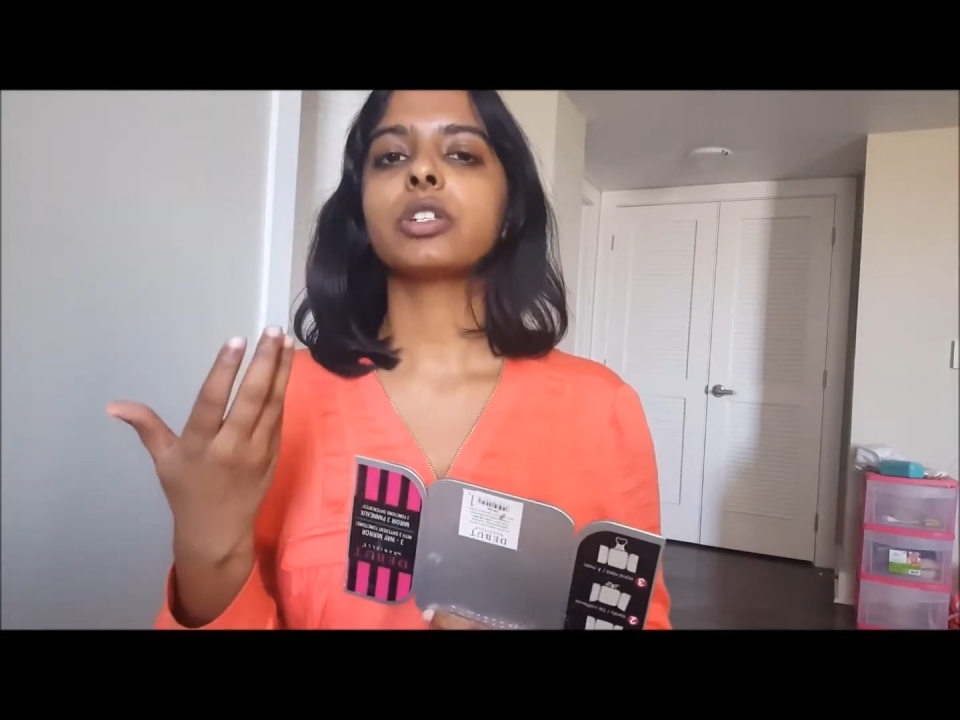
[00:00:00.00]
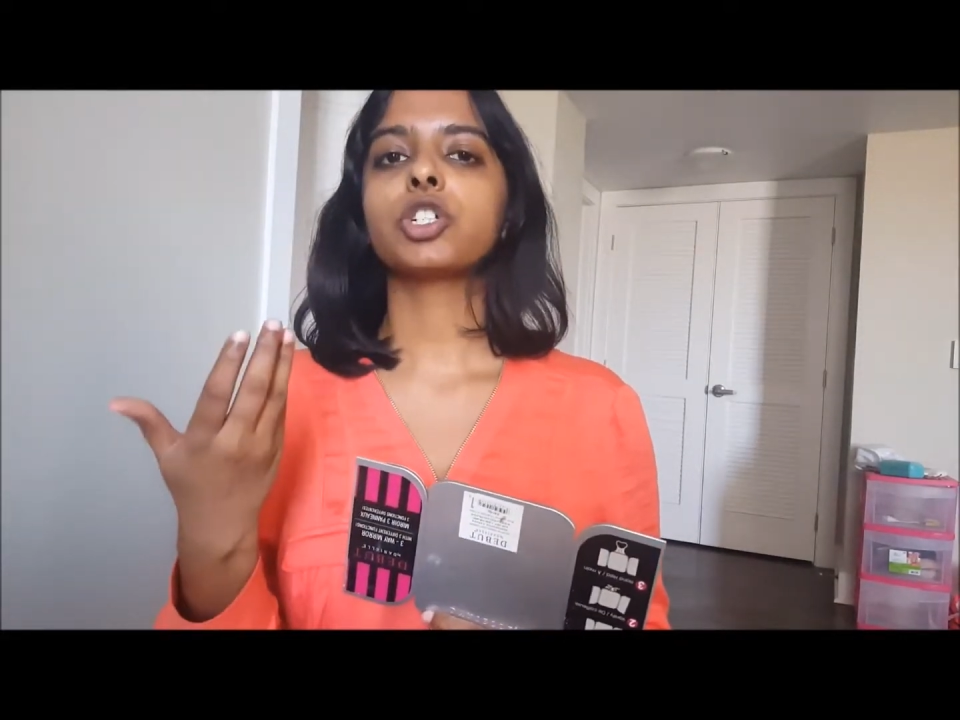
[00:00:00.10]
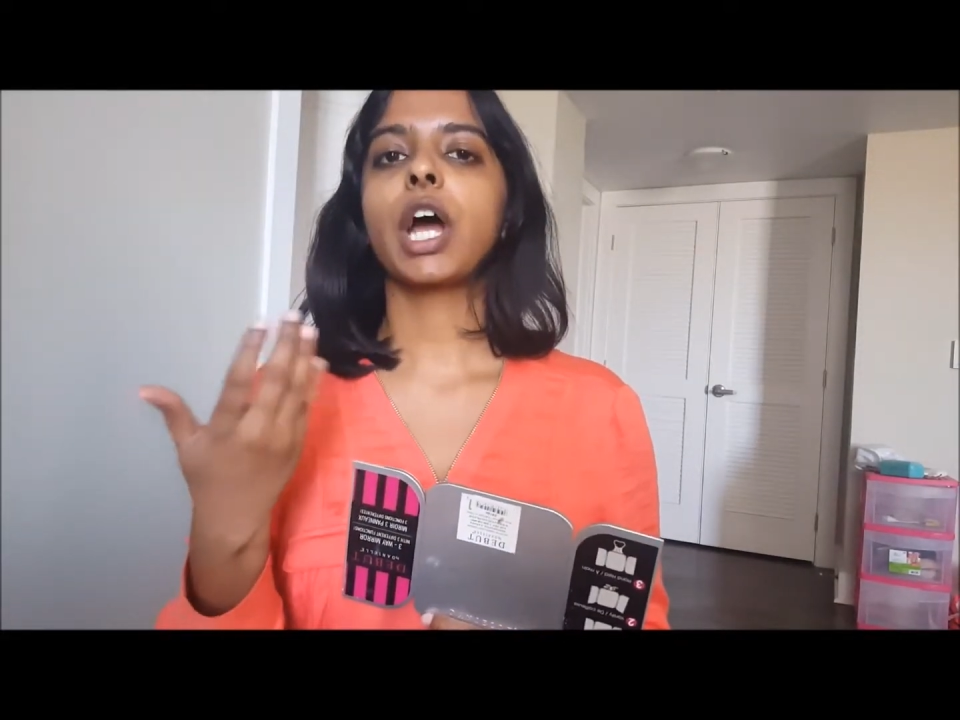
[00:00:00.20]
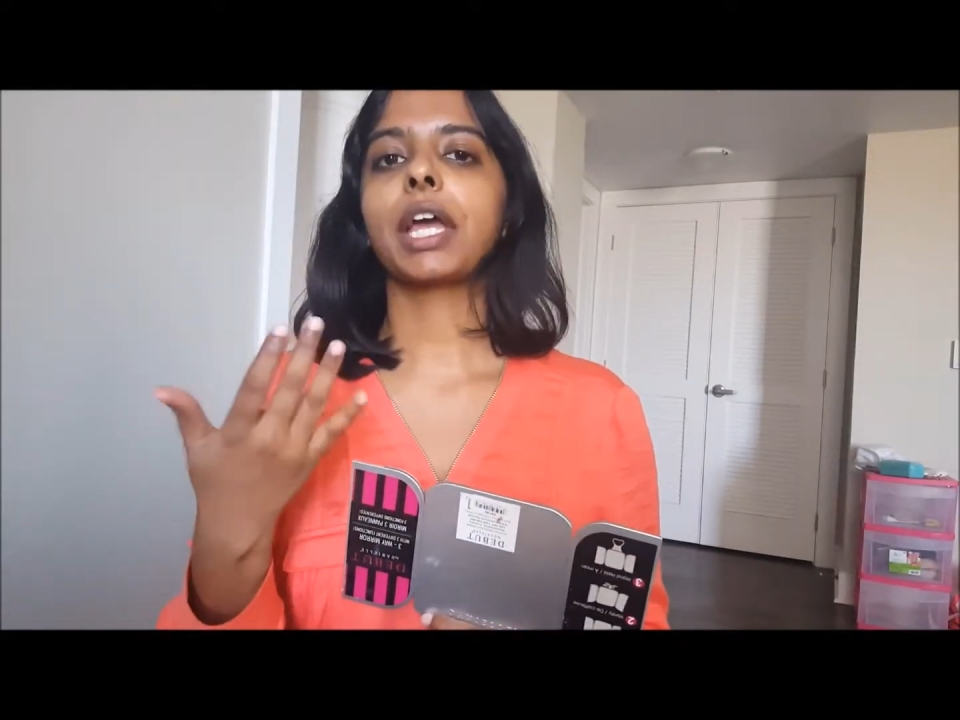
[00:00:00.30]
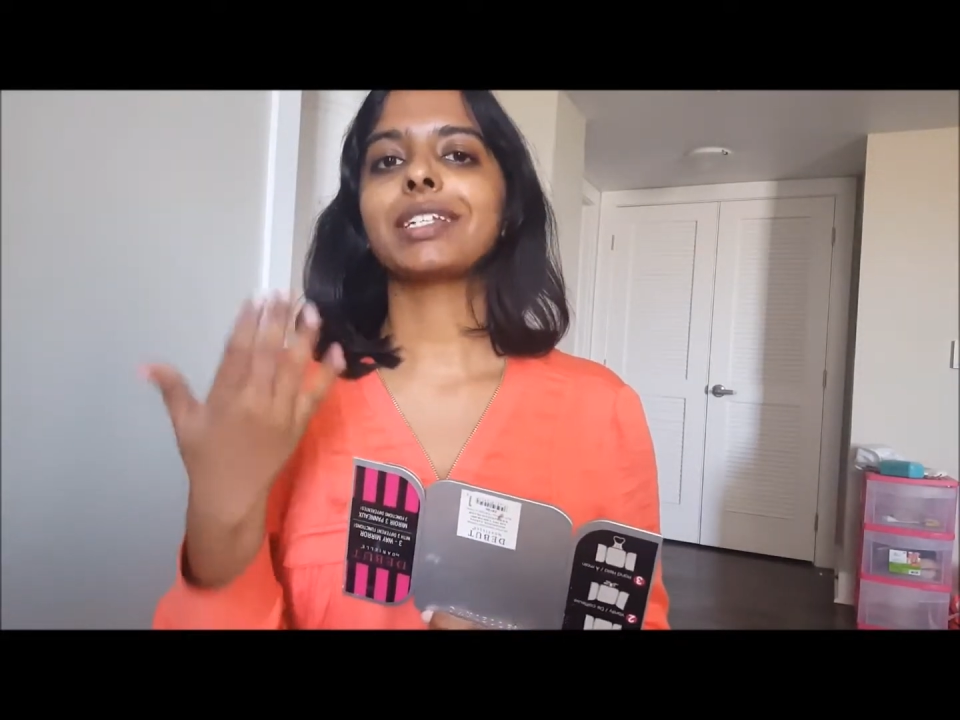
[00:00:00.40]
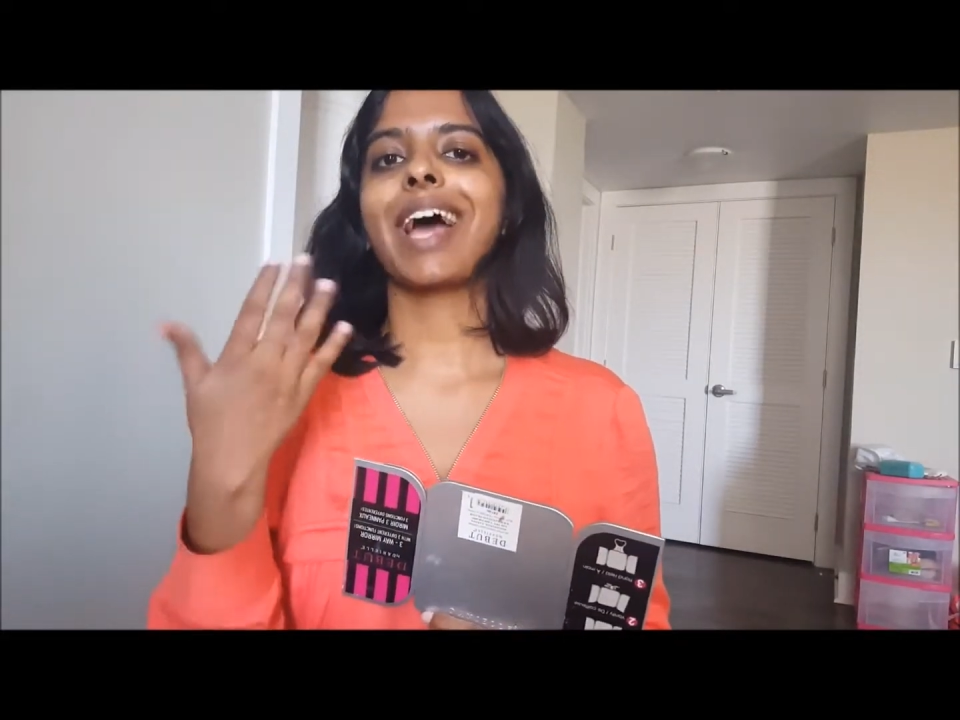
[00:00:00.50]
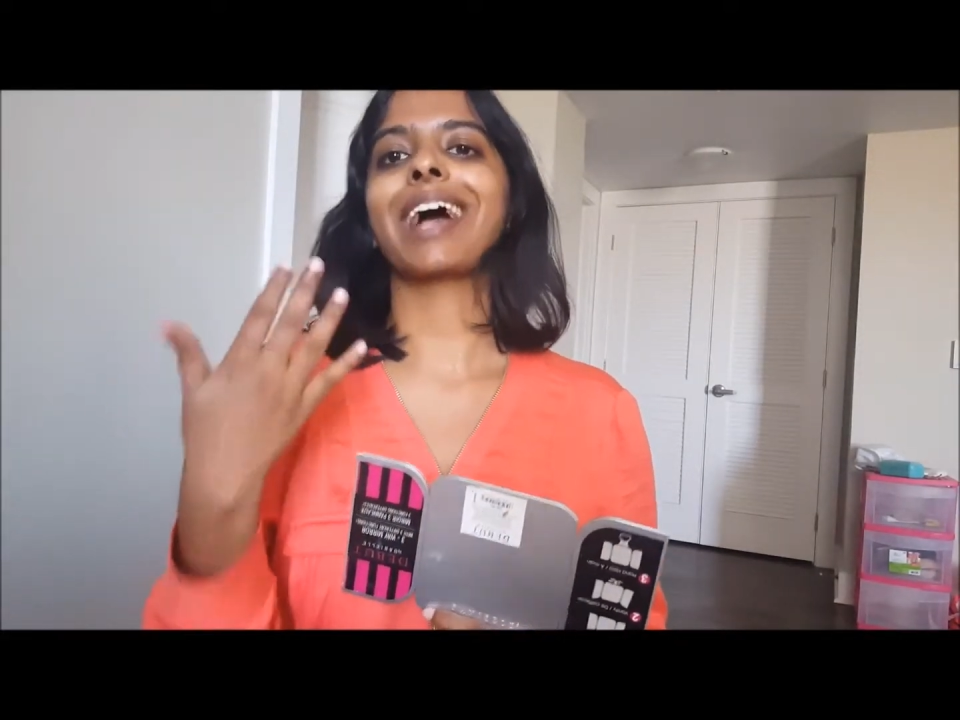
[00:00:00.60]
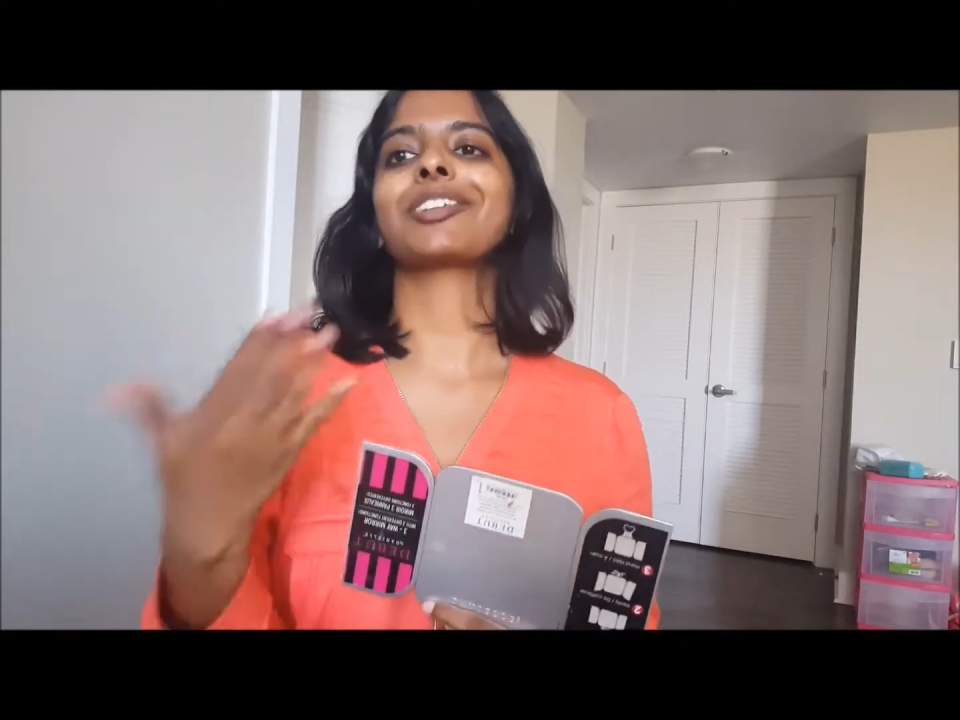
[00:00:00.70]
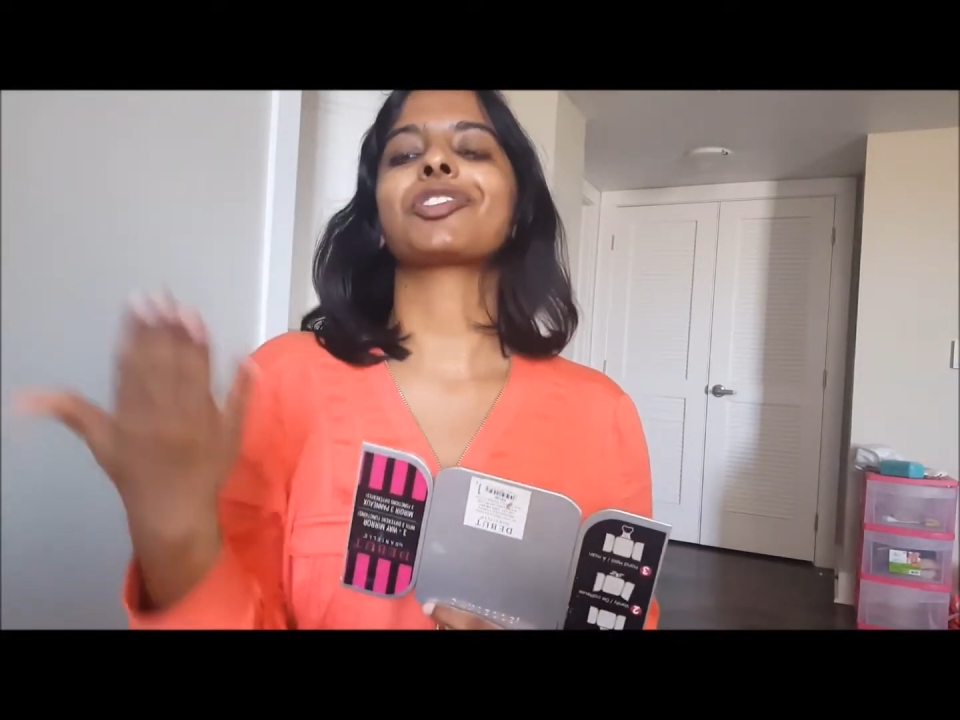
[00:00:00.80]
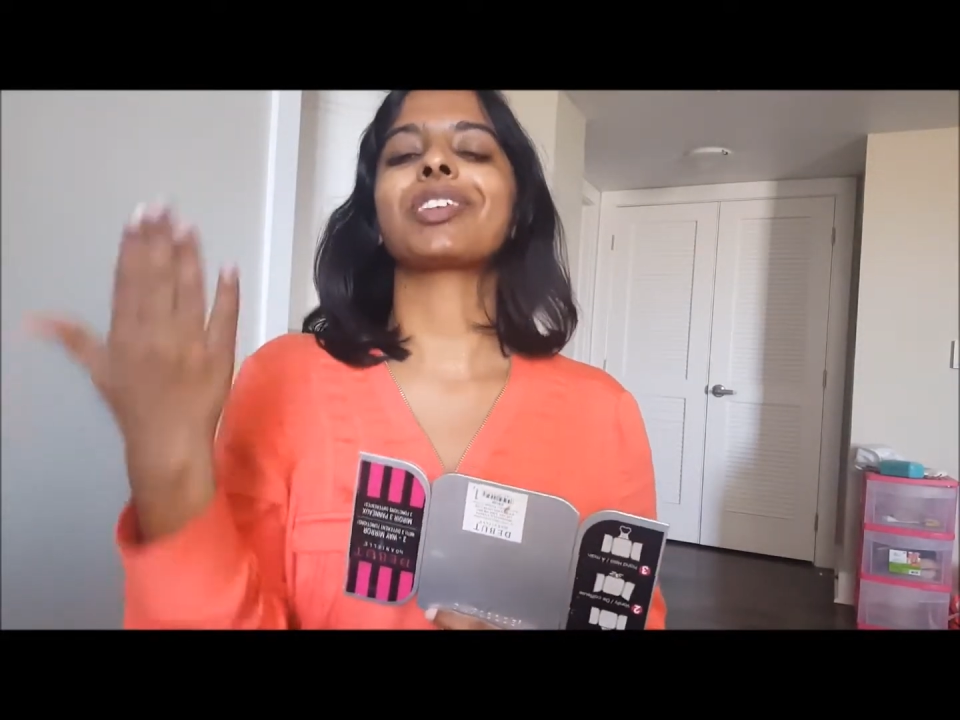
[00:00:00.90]
trying to
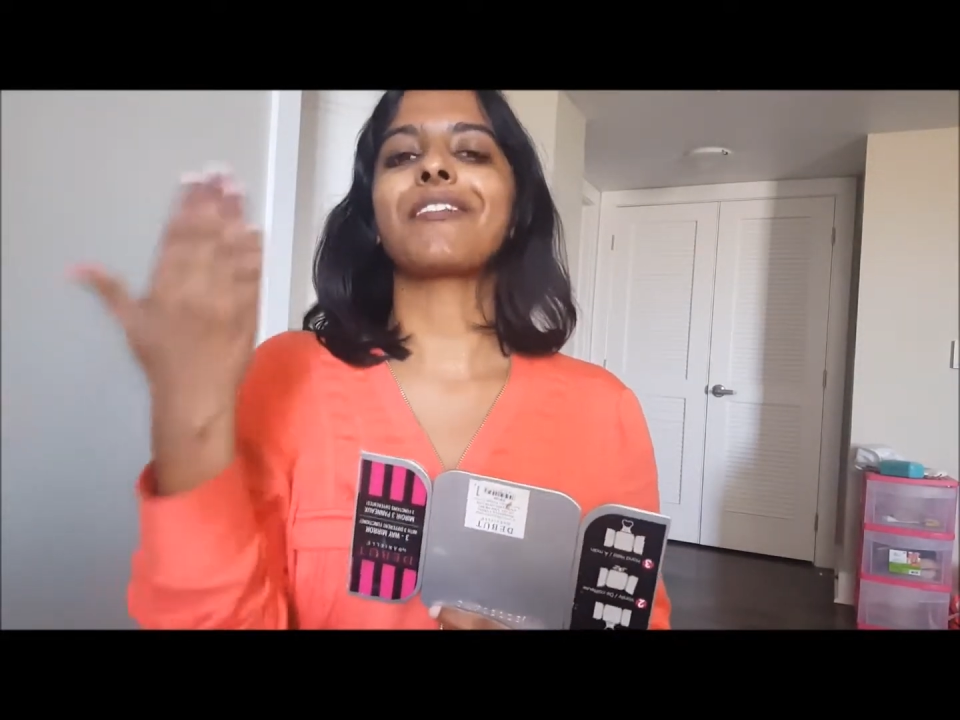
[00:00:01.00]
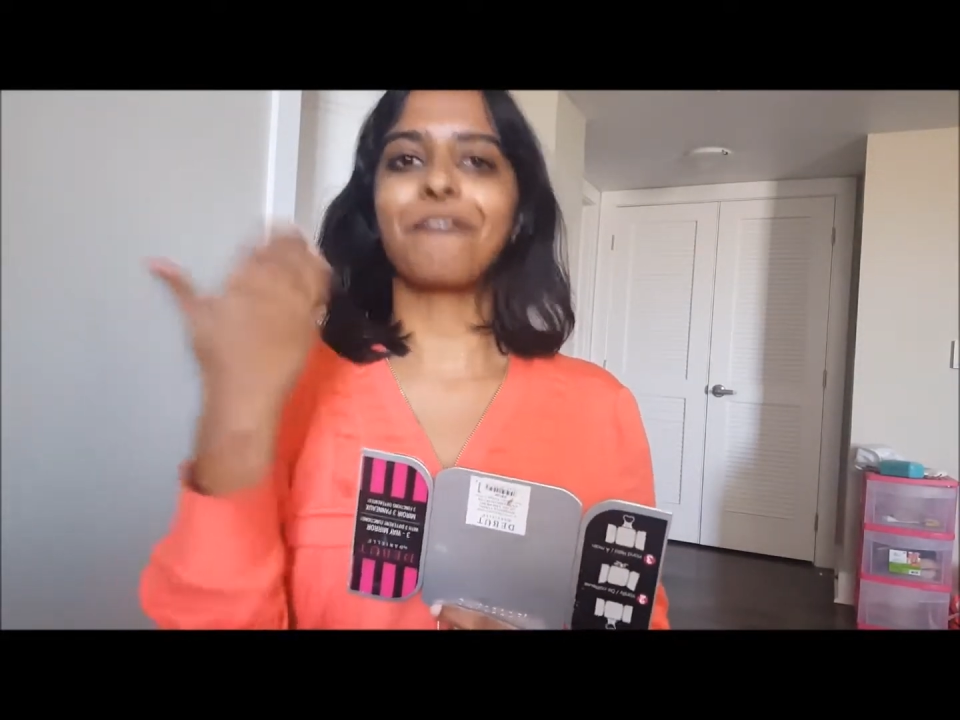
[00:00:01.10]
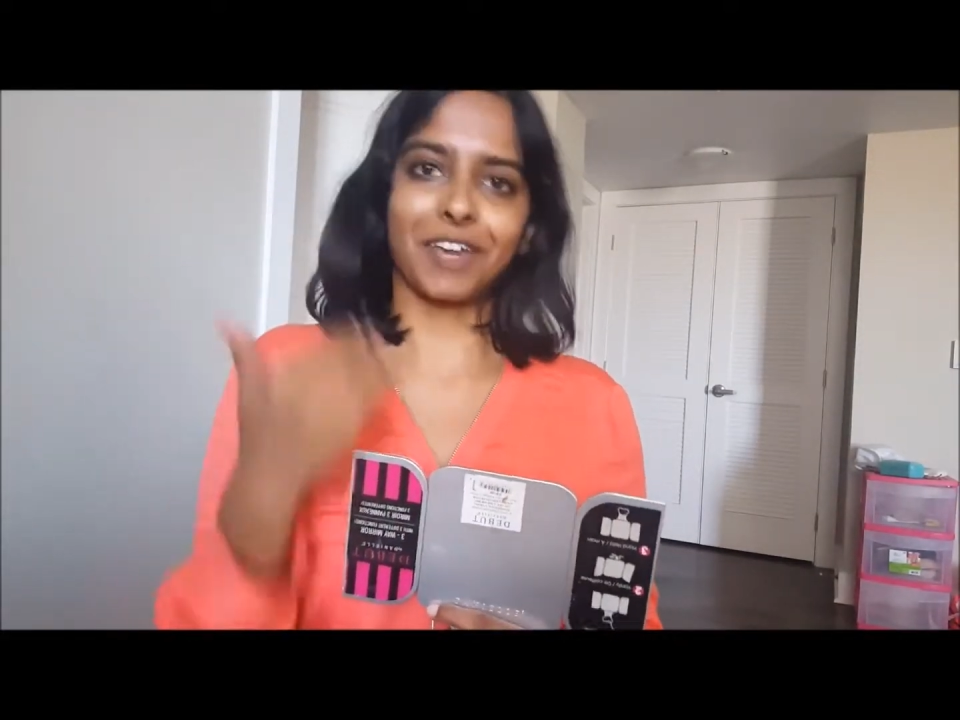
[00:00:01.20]
actually